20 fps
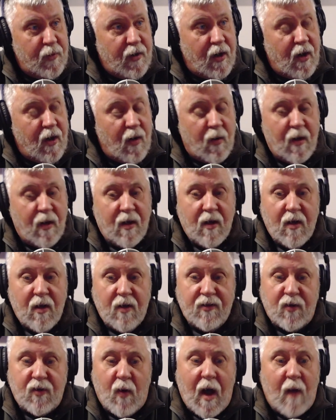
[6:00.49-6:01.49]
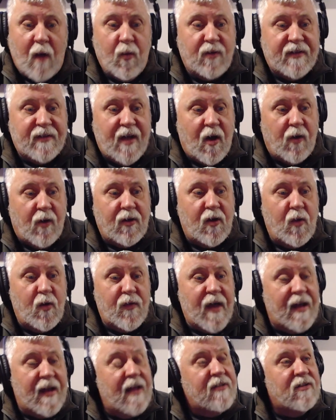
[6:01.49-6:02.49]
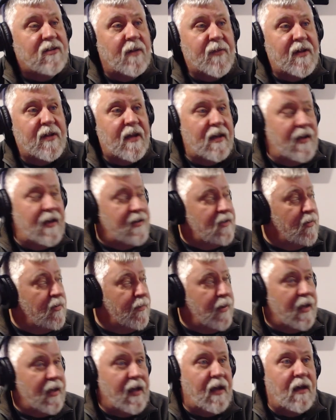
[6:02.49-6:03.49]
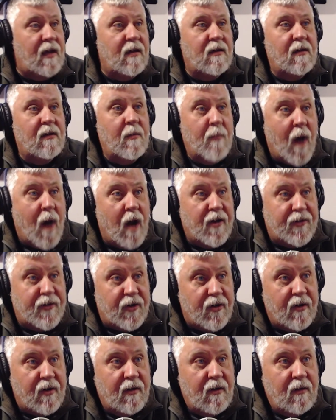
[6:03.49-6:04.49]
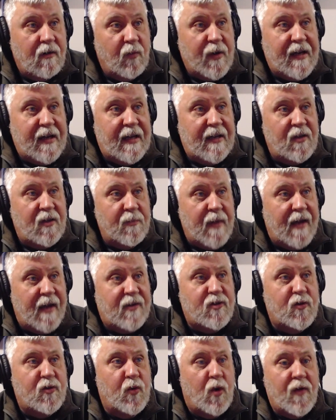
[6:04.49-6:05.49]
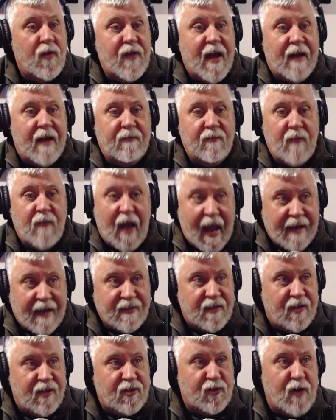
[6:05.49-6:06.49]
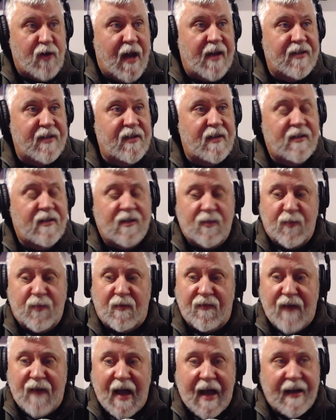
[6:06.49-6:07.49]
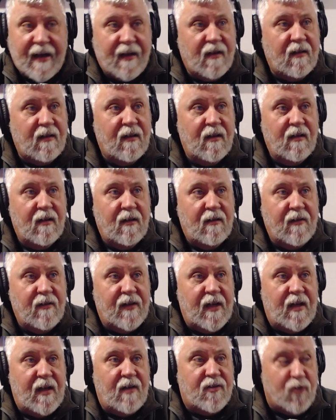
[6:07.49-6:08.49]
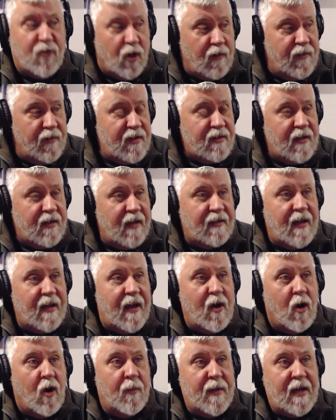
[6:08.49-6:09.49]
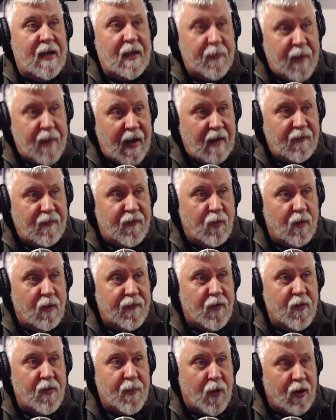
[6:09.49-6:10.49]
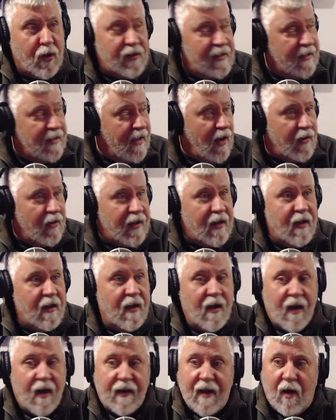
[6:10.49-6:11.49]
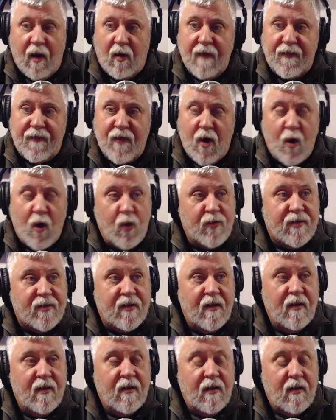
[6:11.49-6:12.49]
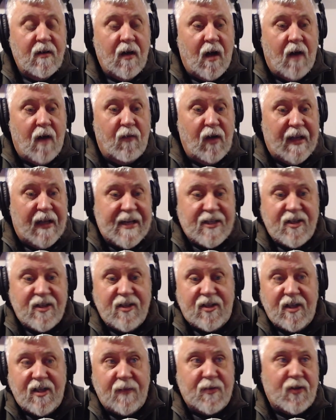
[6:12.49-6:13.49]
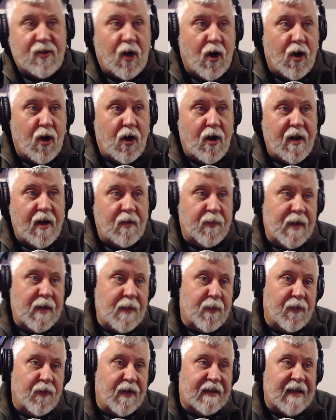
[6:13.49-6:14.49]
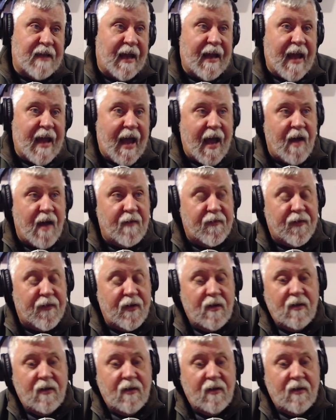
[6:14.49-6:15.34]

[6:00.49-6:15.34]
go. So I will tell you that is something that needs to be monitored. We need to make sure that access strategies is providing the service that they are being paid for Berkeley County. Now, if those relationships turn and people that they have